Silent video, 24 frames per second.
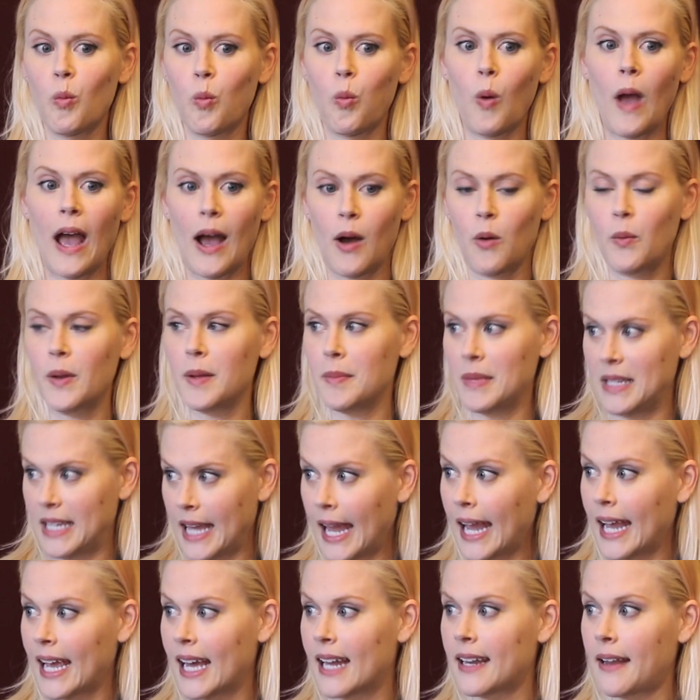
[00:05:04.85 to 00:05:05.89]
how we
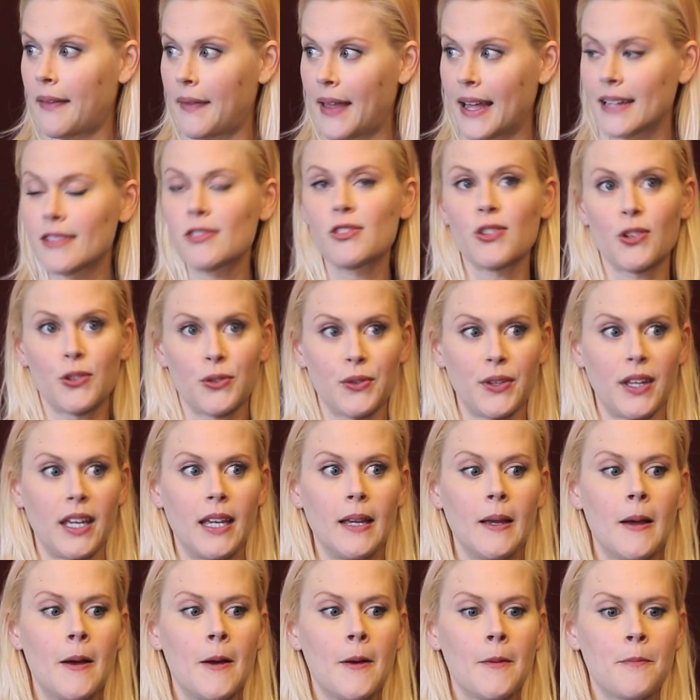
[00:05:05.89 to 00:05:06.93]
began, and that's
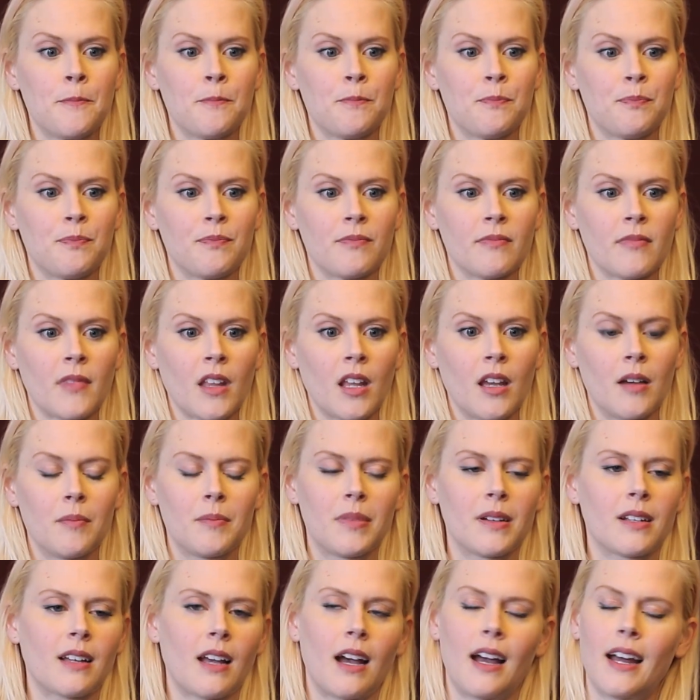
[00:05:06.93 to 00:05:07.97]
certainly,
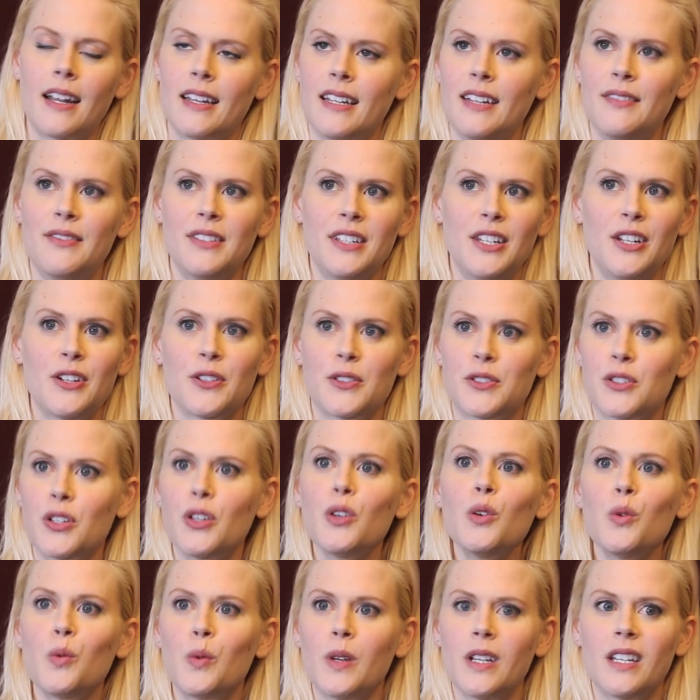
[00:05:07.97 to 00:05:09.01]
oh God, even year
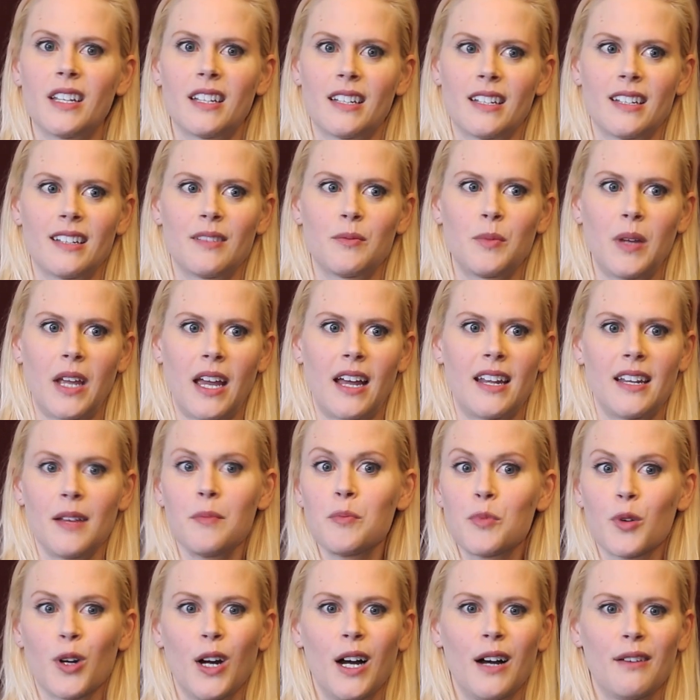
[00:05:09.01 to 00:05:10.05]
two we had
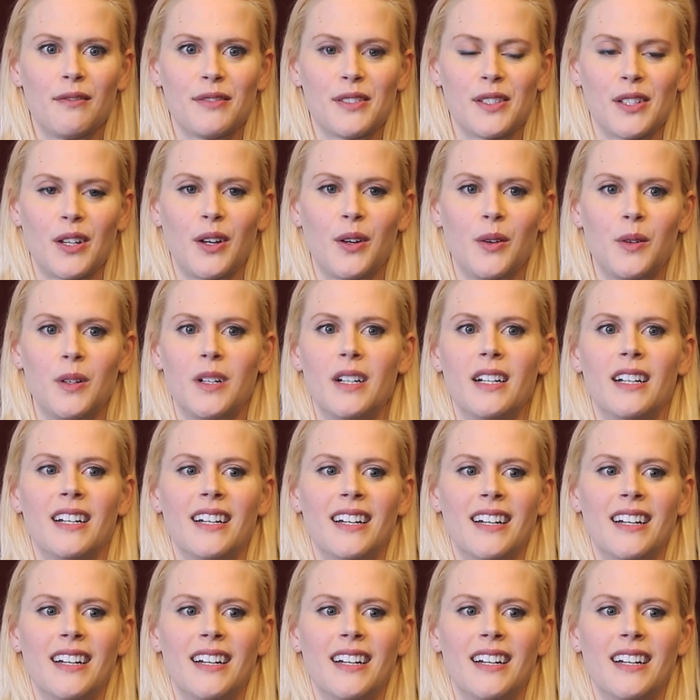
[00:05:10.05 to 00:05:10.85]
improv, so